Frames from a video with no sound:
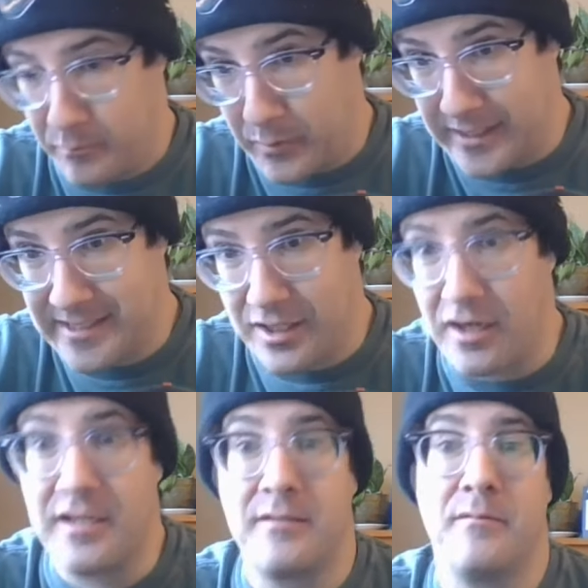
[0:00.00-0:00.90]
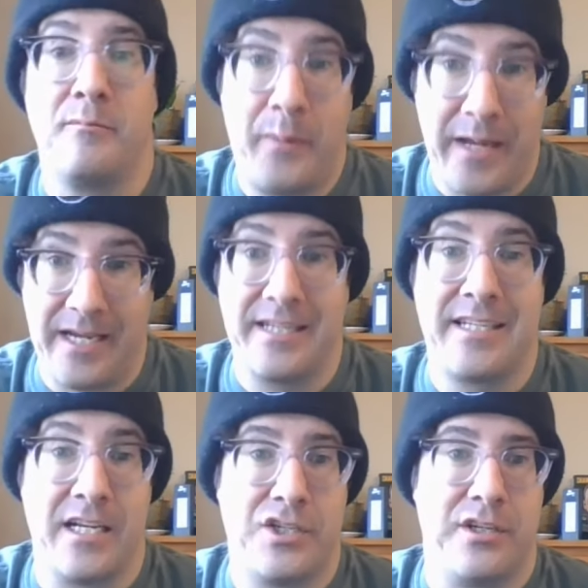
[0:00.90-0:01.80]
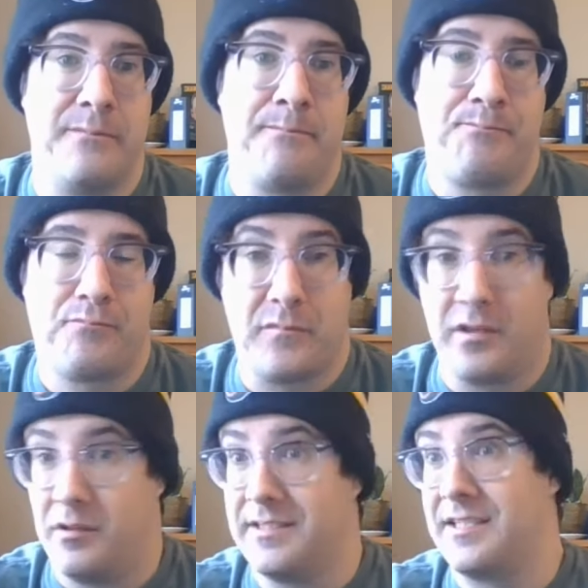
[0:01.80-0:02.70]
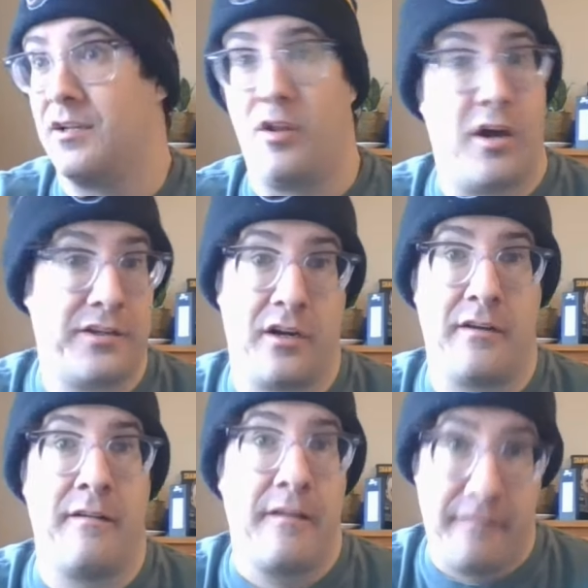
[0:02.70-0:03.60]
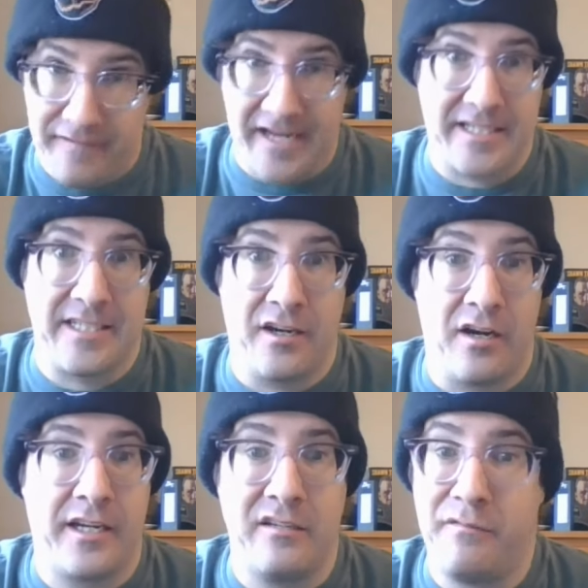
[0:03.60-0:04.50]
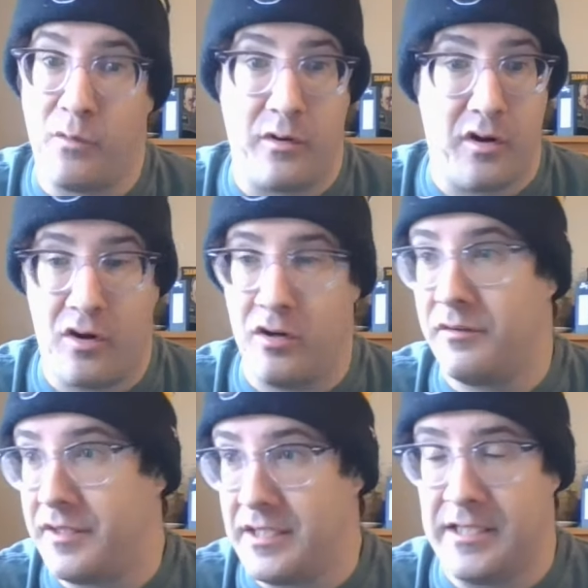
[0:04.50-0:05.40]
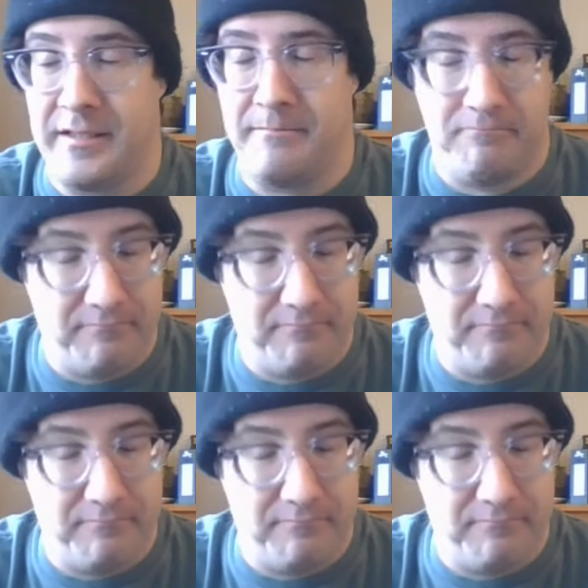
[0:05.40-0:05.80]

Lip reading: I started paying attention, listen to Locked On Fantasy Hockey for all the